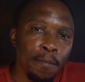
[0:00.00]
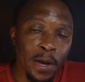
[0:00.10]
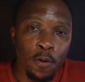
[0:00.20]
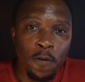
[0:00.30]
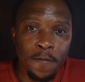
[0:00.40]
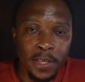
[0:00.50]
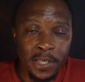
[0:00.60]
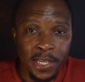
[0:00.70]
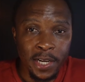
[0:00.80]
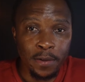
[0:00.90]
My goal for
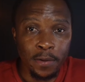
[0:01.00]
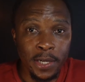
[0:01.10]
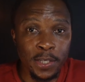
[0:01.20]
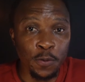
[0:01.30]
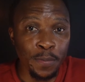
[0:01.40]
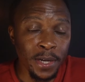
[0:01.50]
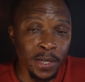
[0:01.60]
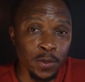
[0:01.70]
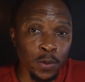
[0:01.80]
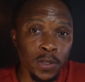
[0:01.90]
this channel is to be a
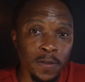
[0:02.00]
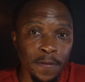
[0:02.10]
resource